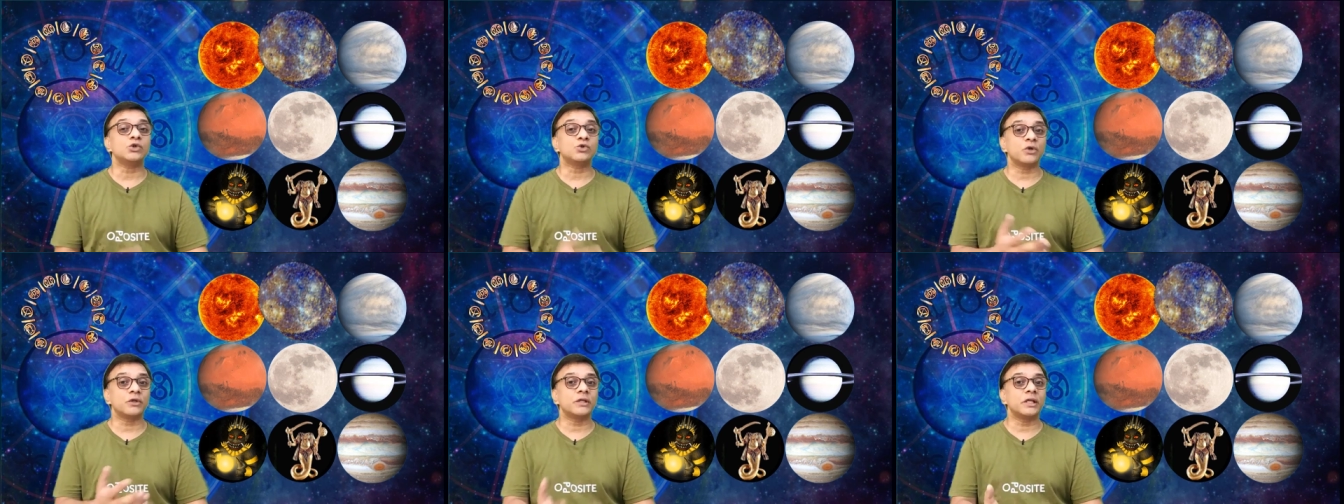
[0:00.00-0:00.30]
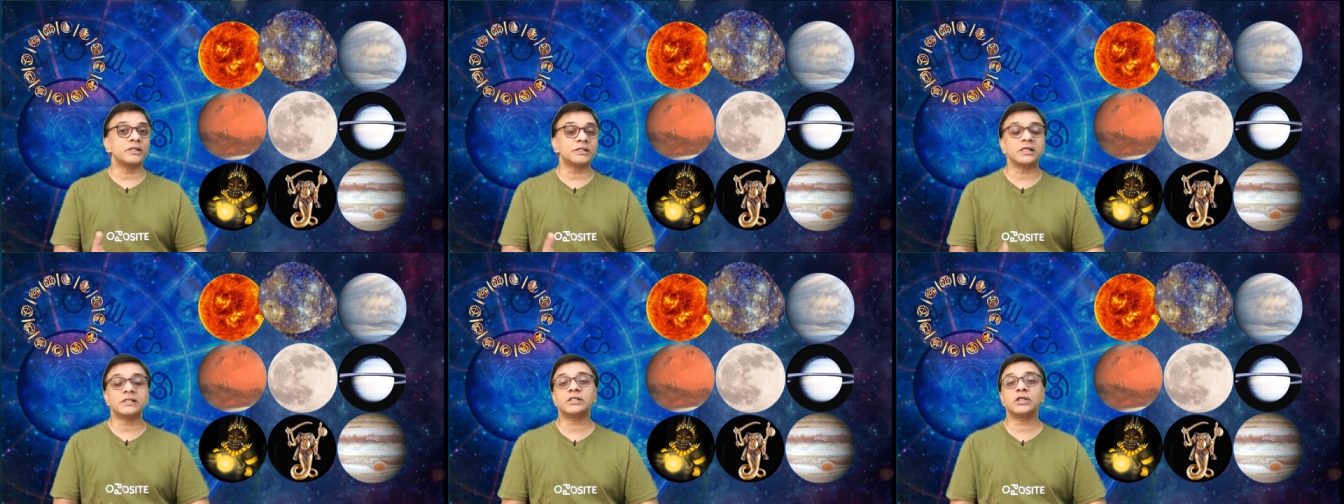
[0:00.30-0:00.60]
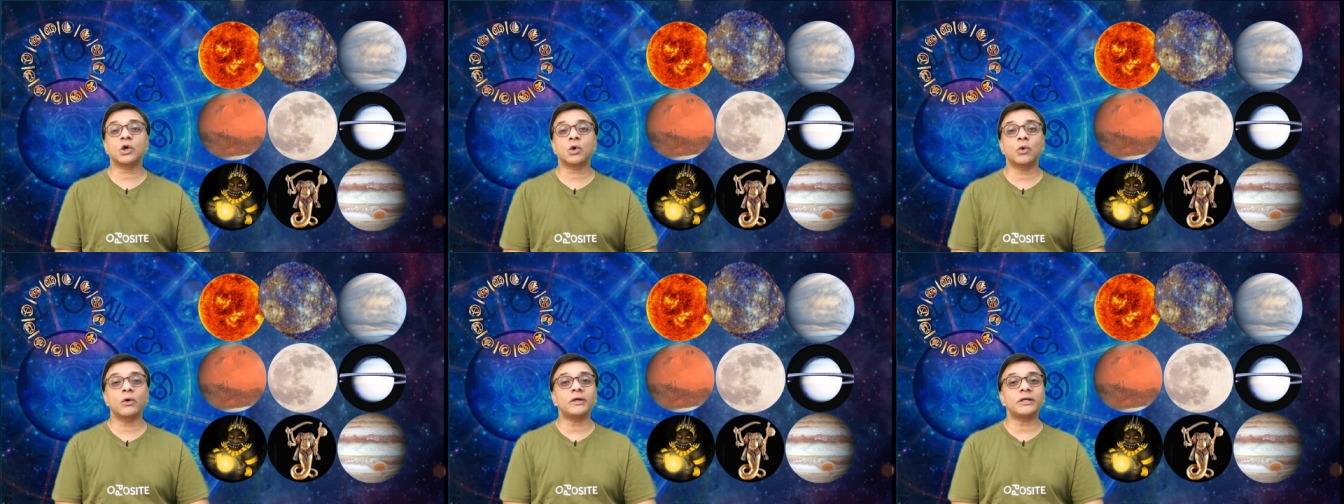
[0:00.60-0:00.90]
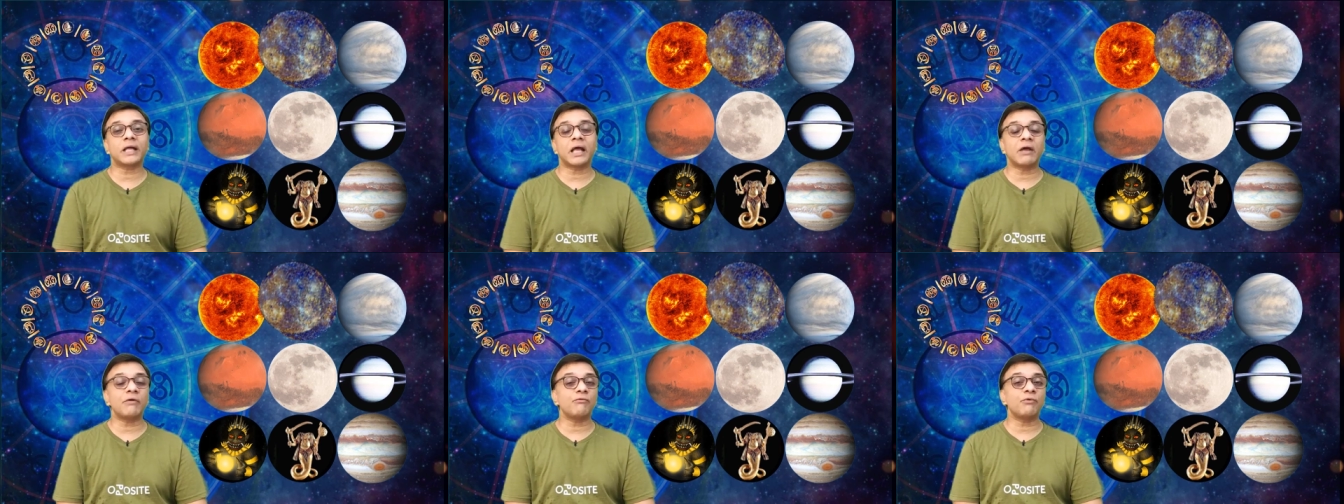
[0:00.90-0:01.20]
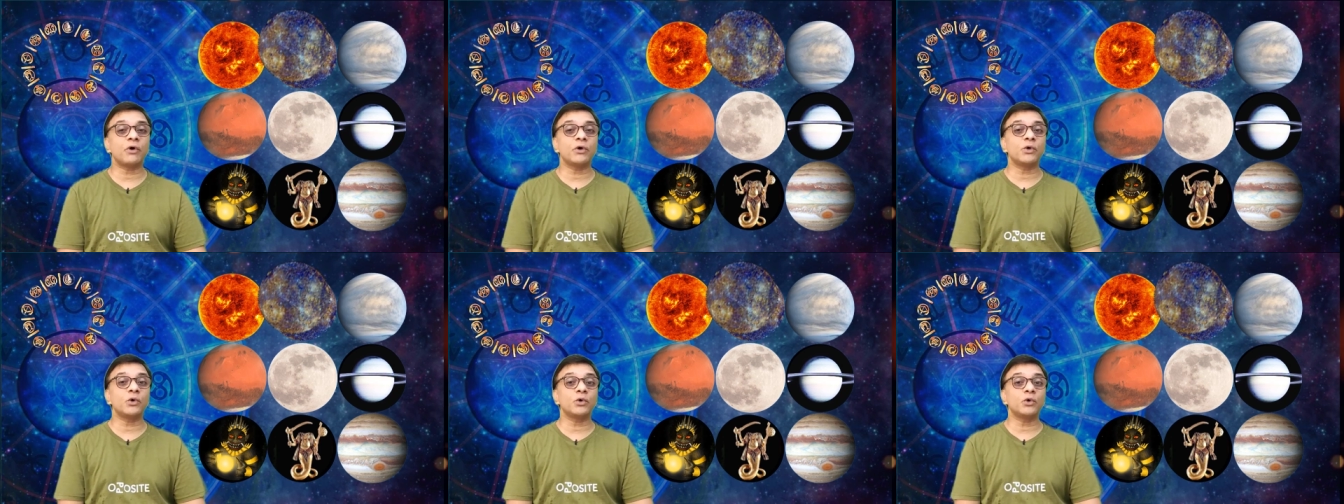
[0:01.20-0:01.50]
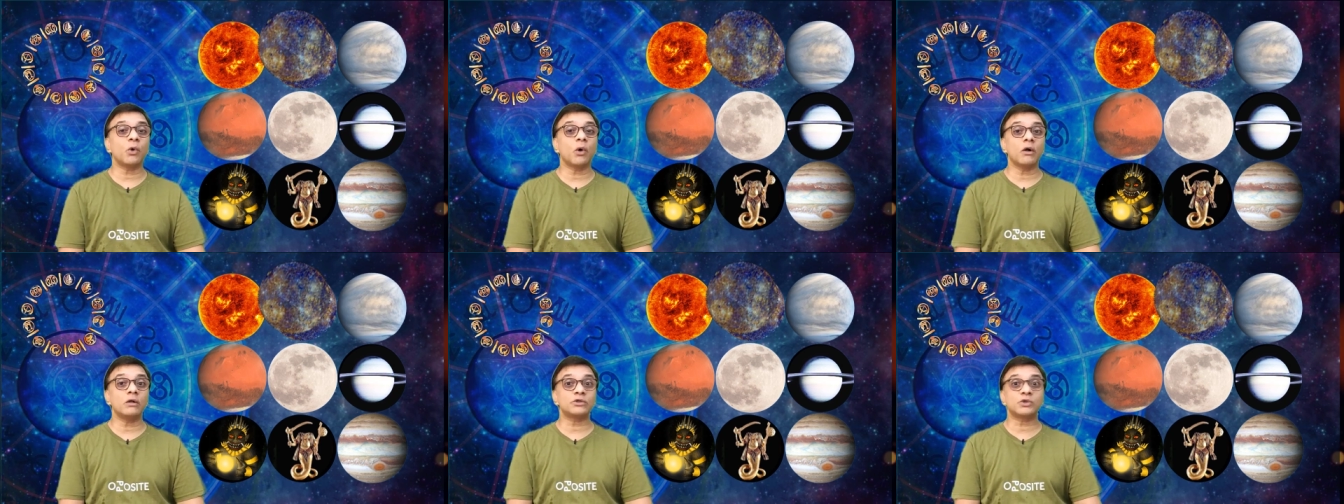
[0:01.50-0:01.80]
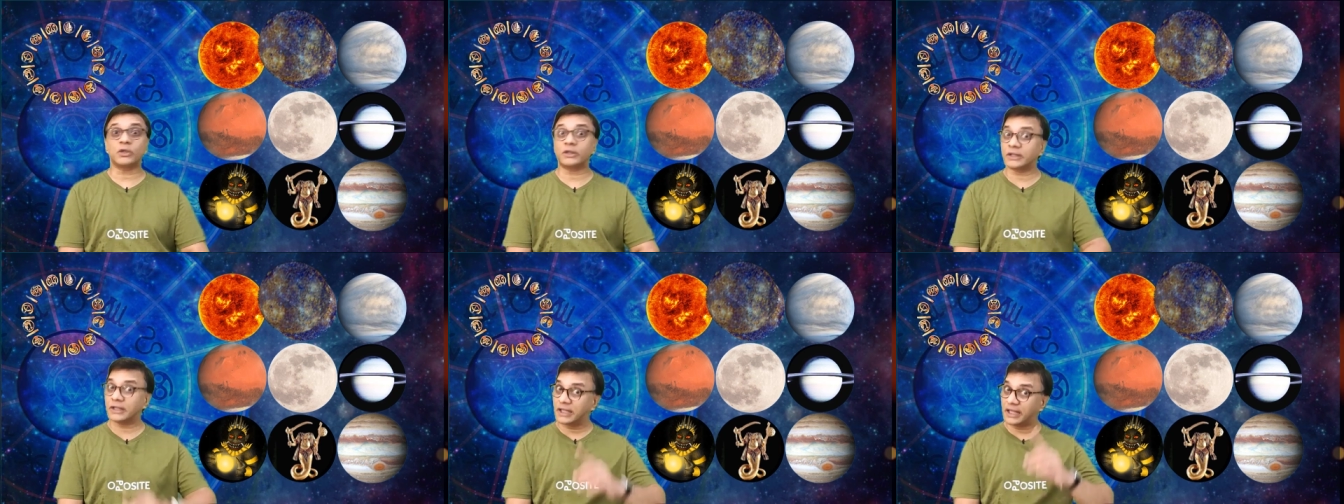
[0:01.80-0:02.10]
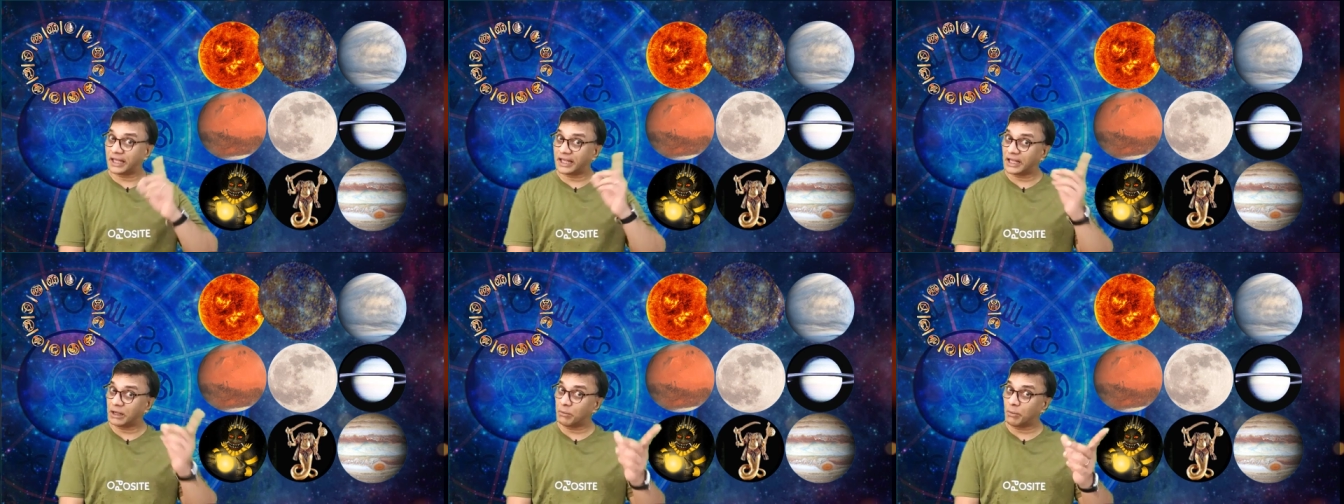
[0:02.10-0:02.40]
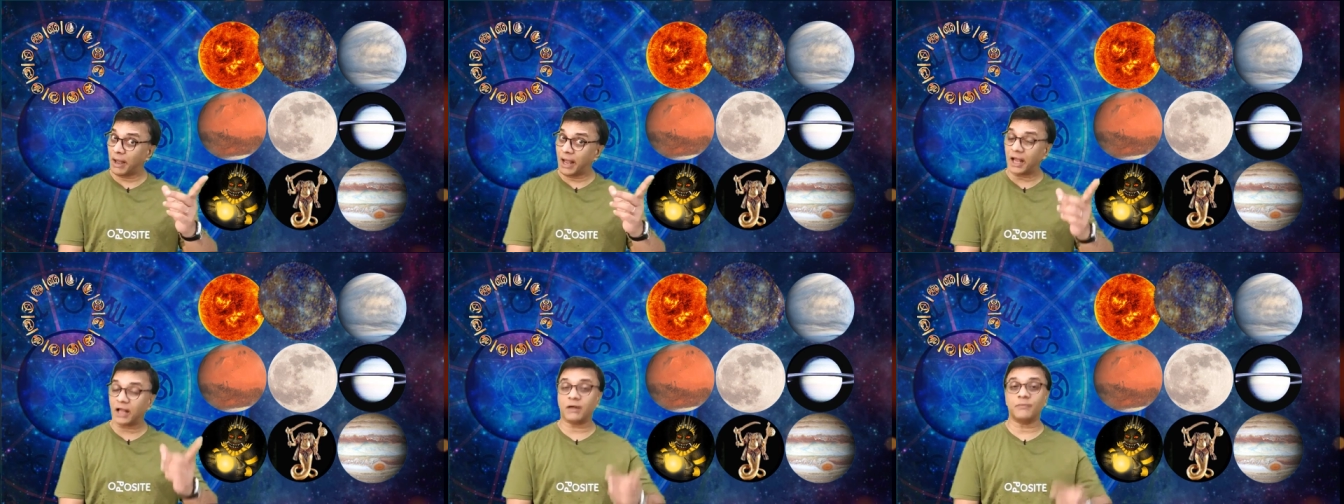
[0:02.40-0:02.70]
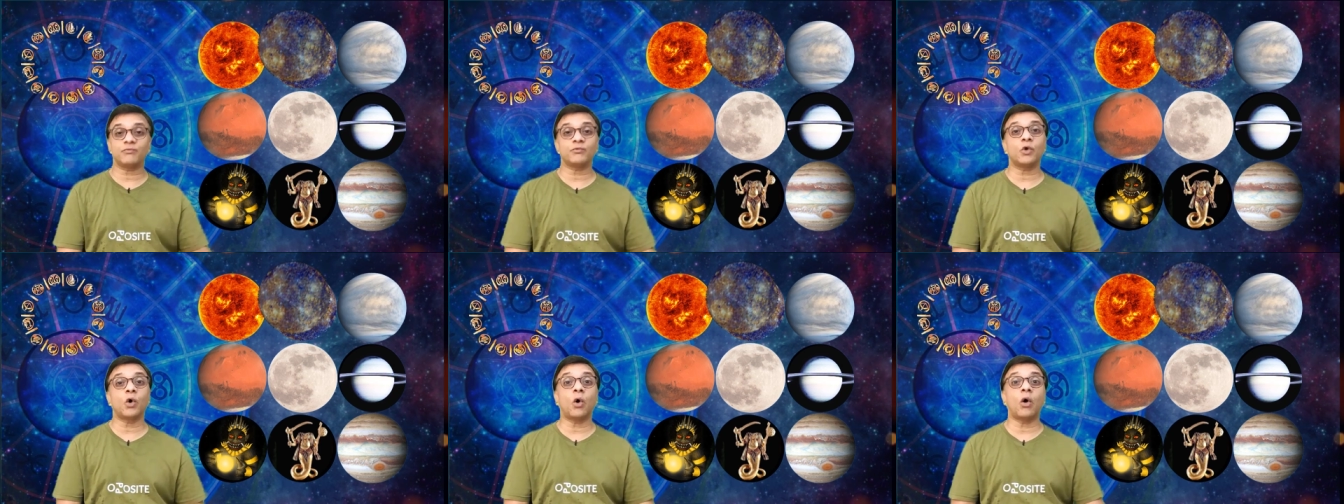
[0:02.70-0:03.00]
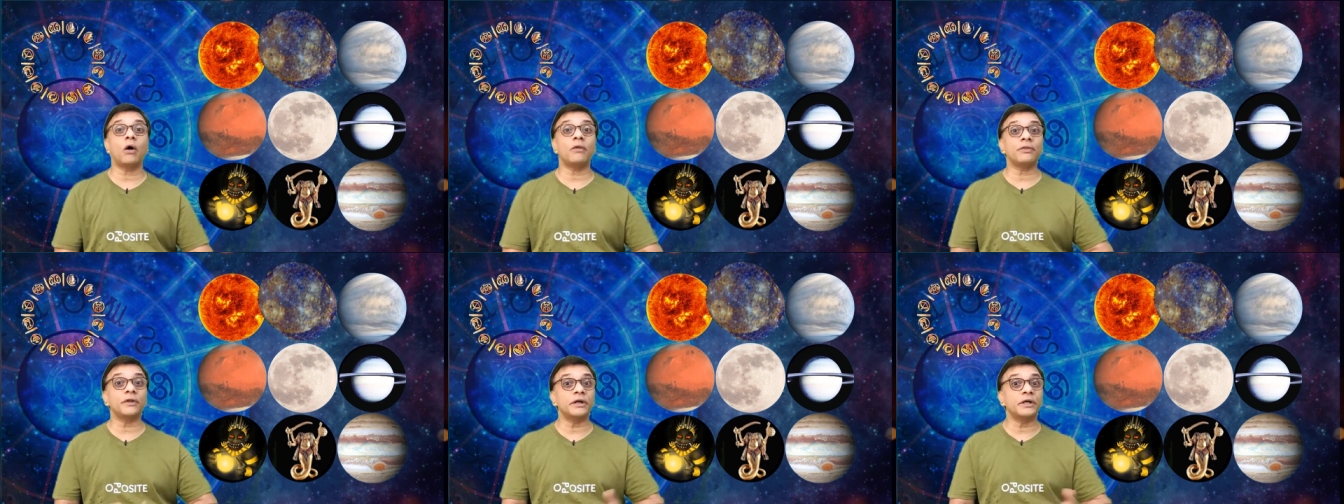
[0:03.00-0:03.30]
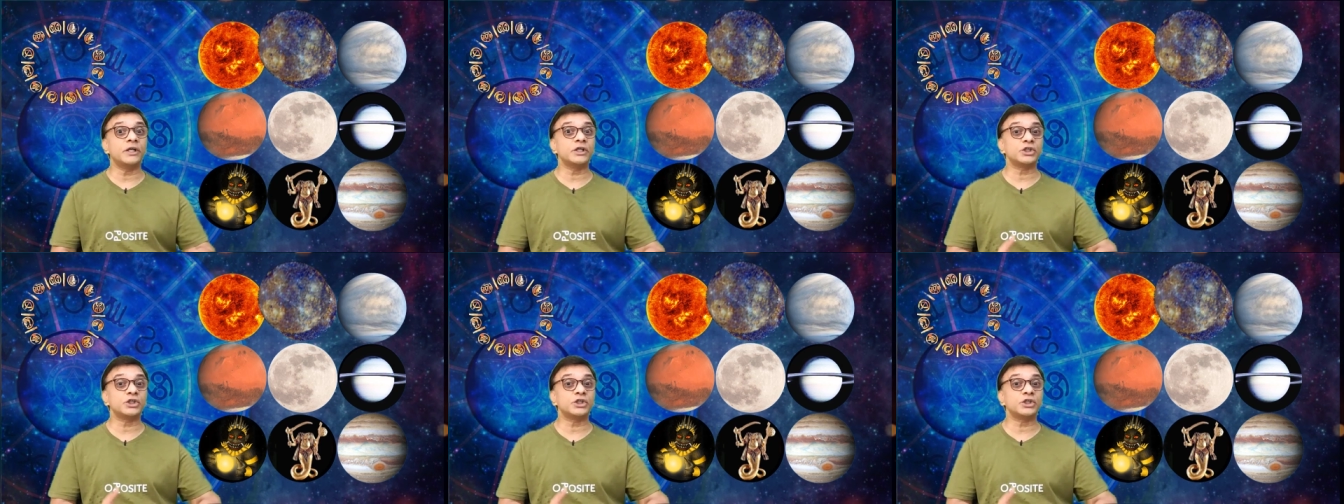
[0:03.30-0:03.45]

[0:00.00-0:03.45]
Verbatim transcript: So this is a good time for you to also think back on the